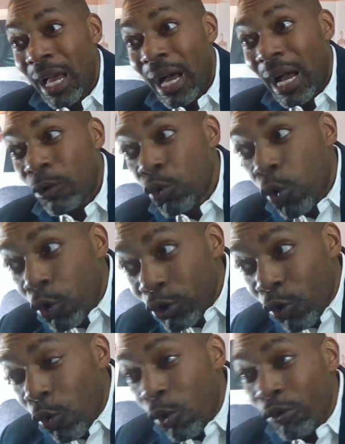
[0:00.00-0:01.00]
I
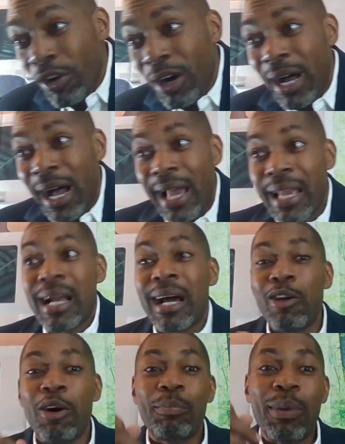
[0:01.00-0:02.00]
rolled over. I
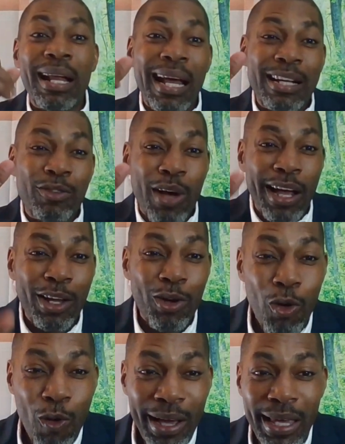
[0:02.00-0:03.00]
got up and I tried to
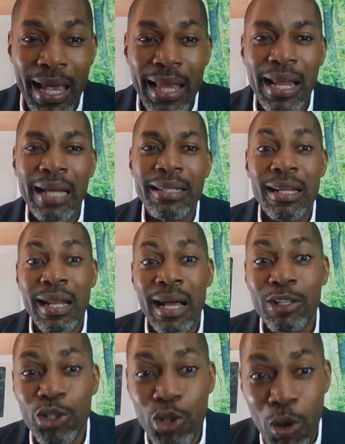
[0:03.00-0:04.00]
go again, and then I
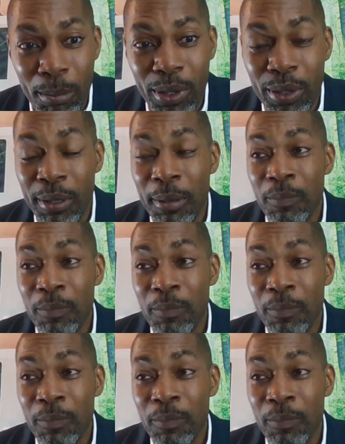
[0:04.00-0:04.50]
stumbled.